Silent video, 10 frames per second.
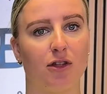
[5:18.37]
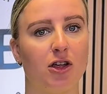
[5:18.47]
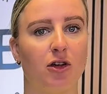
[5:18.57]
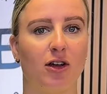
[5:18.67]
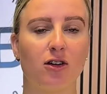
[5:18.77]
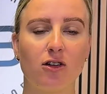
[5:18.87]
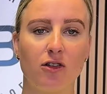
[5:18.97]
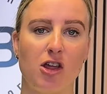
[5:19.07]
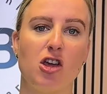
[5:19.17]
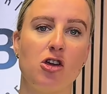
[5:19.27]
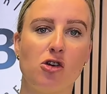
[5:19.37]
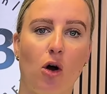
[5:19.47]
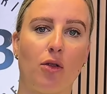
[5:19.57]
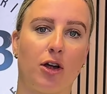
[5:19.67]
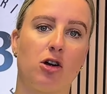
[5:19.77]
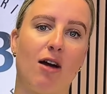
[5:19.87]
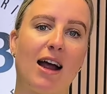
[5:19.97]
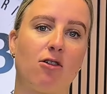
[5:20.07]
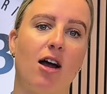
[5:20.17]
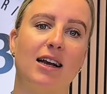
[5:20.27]
that you got the
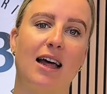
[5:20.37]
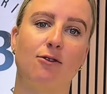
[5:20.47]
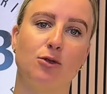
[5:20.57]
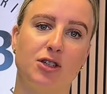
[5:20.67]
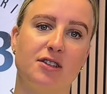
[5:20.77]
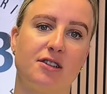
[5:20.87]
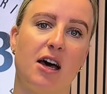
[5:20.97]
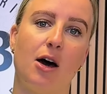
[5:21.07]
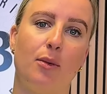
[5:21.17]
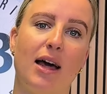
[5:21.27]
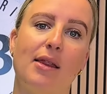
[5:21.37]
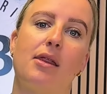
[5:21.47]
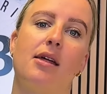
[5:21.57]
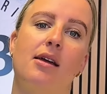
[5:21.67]
correct grind level to start with.